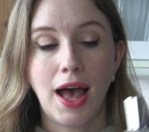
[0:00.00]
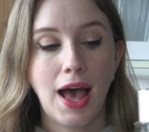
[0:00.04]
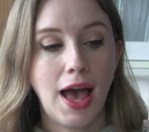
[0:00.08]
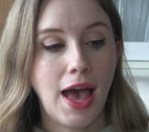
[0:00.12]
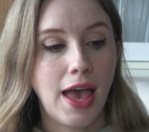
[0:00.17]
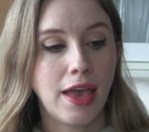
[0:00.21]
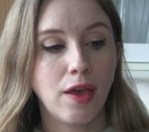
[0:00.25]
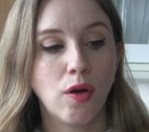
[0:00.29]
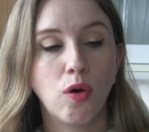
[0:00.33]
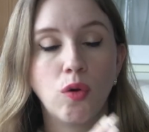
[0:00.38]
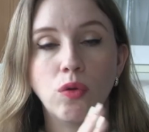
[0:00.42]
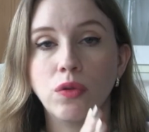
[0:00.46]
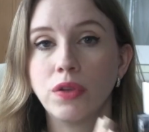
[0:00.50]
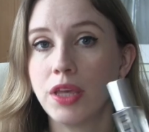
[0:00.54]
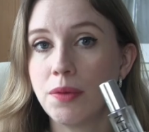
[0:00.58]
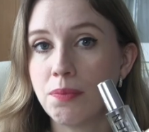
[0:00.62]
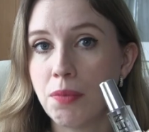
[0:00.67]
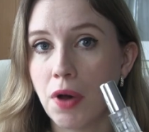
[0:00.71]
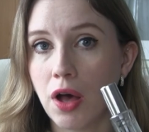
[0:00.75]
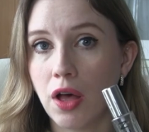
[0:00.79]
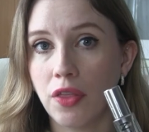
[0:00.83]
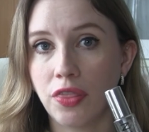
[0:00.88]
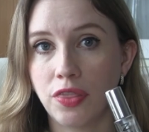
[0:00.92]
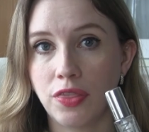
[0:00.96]
I only
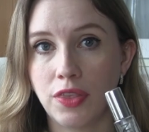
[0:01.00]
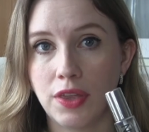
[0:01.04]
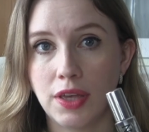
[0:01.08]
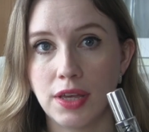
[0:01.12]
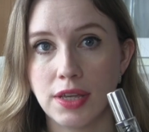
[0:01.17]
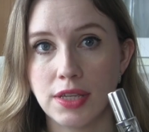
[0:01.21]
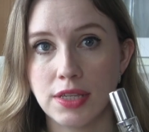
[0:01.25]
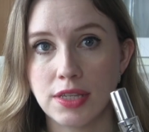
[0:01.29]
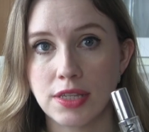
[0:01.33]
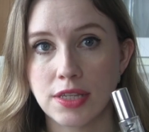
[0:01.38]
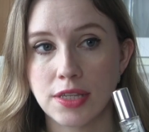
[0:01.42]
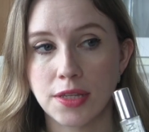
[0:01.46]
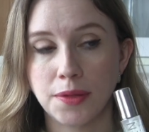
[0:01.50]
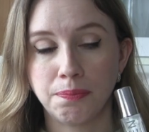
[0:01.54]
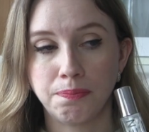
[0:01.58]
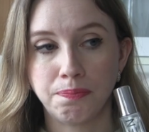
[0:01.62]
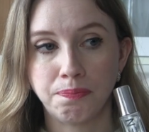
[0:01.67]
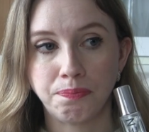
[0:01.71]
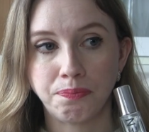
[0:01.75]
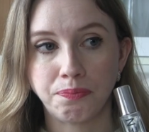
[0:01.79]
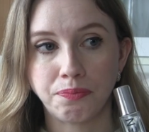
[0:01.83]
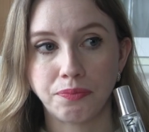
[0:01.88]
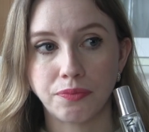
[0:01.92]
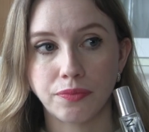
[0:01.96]
bought this
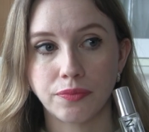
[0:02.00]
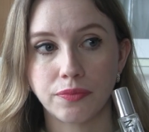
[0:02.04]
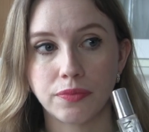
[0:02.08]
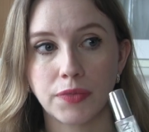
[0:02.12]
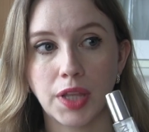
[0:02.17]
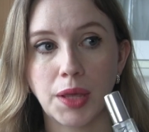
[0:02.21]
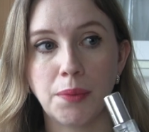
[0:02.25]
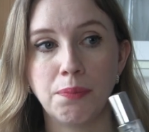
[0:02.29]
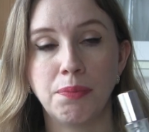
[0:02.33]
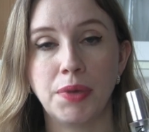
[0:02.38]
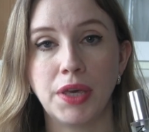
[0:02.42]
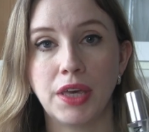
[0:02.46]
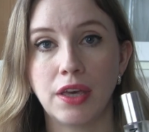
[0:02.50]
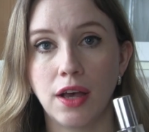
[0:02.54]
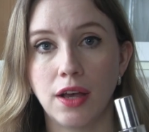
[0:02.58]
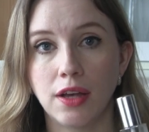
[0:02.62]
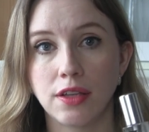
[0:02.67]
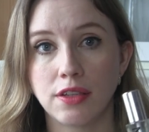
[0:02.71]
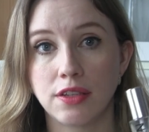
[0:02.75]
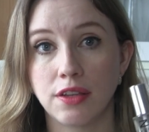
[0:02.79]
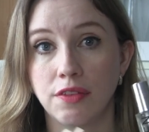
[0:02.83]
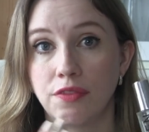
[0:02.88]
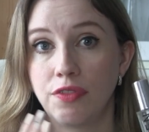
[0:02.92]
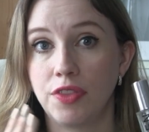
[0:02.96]

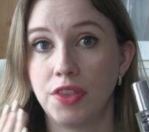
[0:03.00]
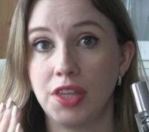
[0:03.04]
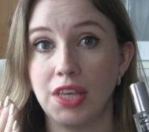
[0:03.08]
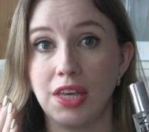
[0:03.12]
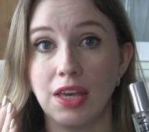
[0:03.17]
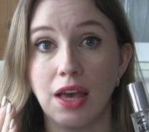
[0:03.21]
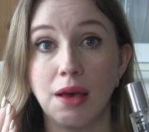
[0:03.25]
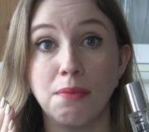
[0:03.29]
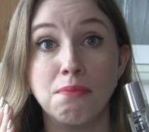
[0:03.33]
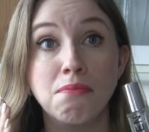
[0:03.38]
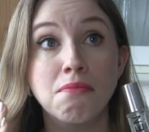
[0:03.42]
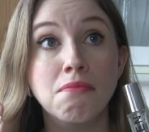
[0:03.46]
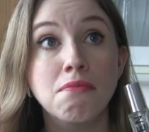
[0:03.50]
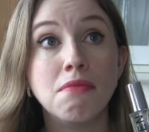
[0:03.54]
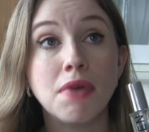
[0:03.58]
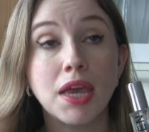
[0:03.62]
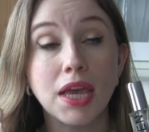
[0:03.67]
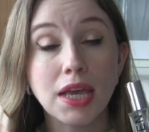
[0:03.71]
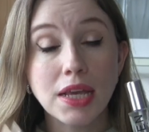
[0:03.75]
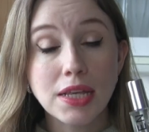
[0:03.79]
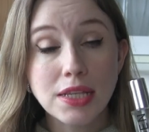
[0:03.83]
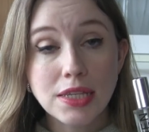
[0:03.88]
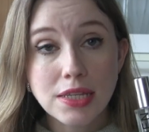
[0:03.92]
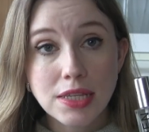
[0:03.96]
because of the
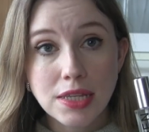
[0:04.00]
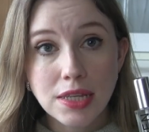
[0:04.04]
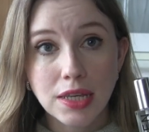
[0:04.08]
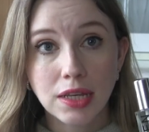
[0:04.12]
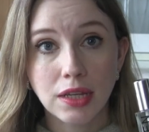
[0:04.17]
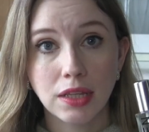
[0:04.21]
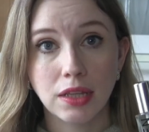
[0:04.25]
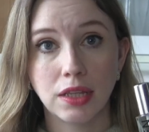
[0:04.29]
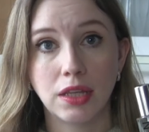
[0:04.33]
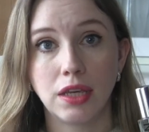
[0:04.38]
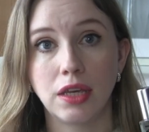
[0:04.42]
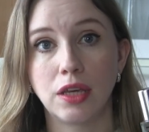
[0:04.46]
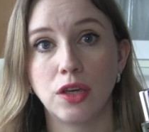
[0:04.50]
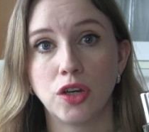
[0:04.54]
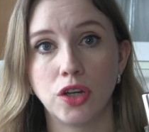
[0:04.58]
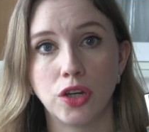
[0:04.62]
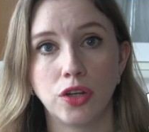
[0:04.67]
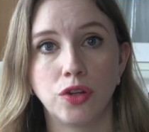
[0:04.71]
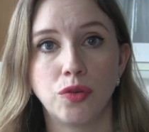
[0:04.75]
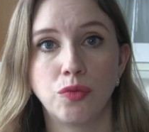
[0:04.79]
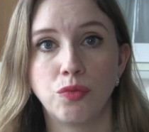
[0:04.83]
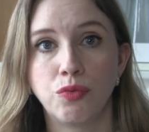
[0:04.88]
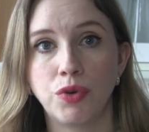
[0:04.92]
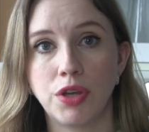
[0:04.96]
amazingly
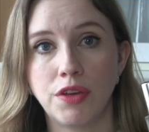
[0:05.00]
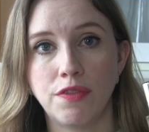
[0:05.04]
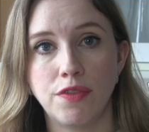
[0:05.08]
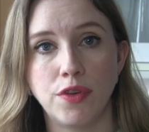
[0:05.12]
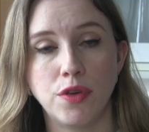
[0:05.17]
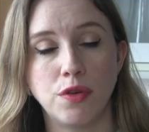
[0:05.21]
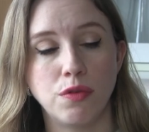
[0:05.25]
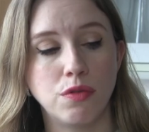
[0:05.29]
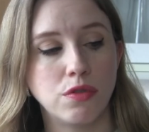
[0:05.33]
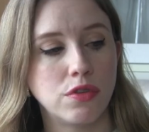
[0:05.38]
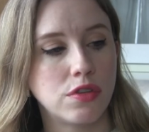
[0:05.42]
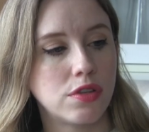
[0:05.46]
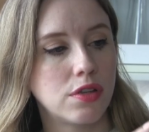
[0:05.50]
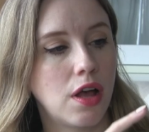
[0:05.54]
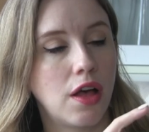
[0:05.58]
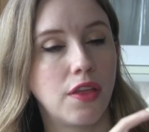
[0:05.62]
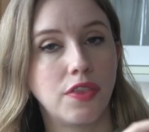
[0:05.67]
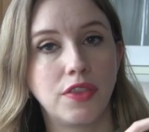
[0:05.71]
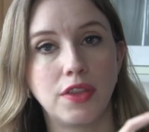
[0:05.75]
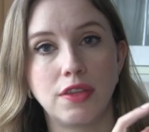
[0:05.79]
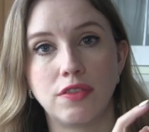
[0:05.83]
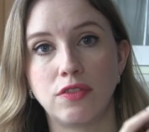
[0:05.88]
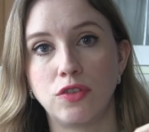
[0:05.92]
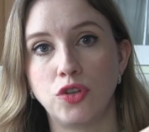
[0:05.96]
good reviews
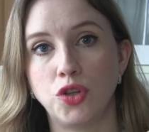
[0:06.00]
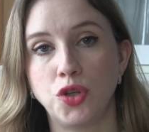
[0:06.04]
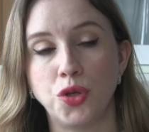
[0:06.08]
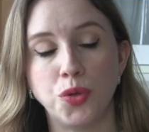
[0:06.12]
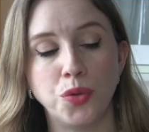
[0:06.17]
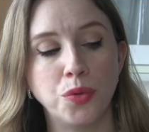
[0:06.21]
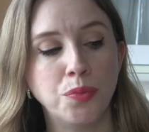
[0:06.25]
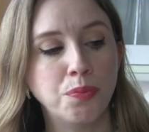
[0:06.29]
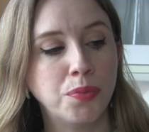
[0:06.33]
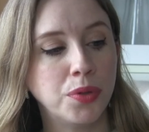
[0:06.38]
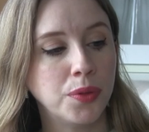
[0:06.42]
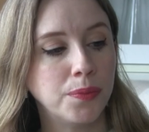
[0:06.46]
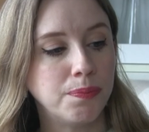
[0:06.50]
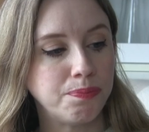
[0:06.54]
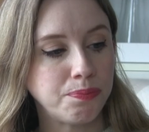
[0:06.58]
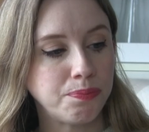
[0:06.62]
on this dupe,